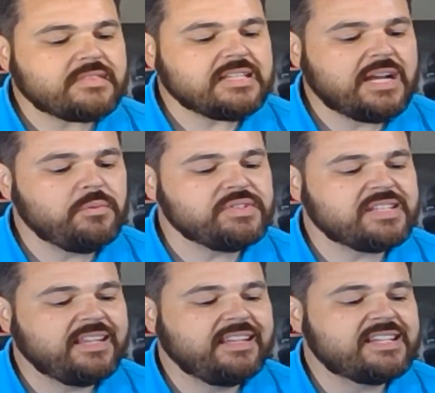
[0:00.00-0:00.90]
I will
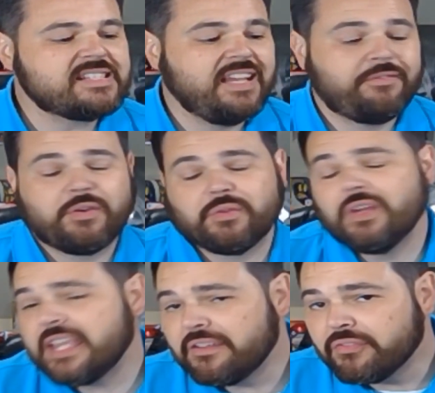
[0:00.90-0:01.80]
say this, if you're
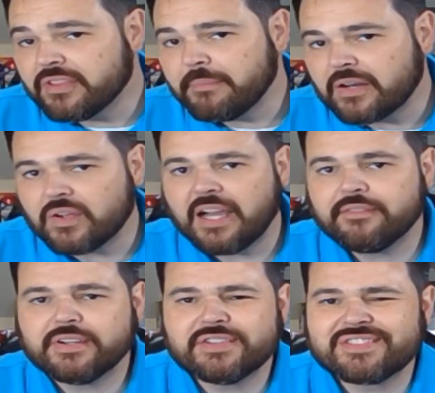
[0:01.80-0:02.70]
looking for the metal
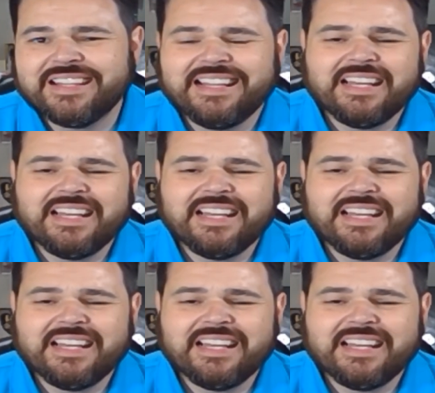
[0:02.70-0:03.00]
covers,